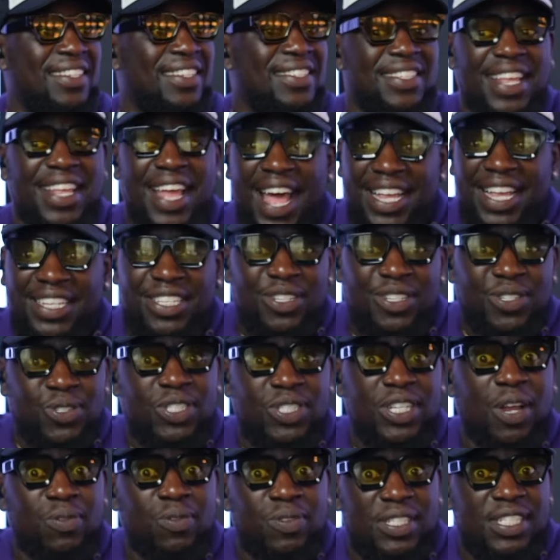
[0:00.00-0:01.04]
Asking you
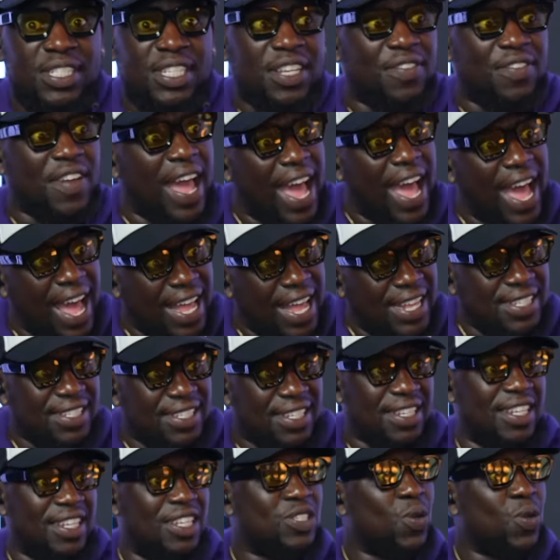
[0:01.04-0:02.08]
shall receive. Ask.
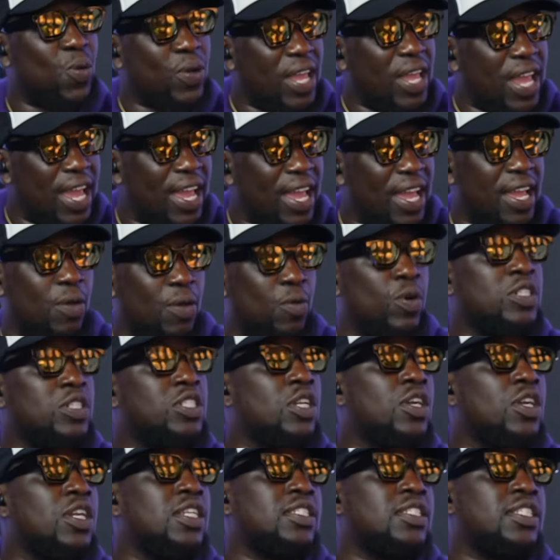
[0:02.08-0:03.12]
It's okay. What's they
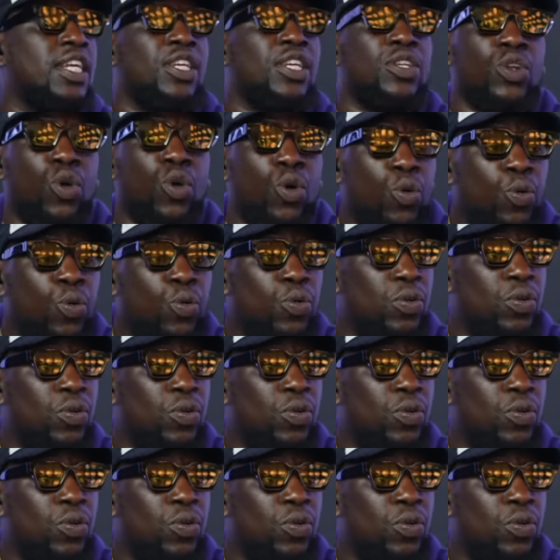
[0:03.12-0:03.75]
gonna say? No.